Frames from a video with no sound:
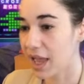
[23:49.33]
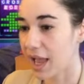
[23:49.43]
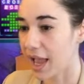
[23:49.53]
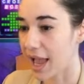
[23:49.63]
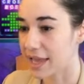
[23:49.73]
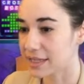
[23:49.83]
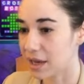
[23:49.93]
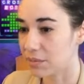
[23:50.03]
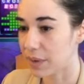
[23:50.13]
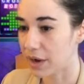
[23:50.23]
and
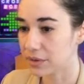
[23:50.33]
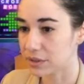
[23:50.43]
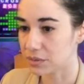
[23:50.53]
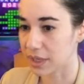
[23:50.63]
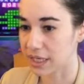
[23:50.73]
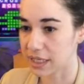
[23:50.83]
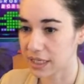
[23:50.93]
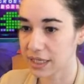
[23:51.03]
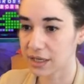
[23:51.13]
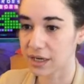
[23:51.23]
about is right
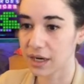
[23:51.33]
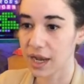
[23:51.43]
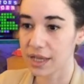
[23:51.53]
here.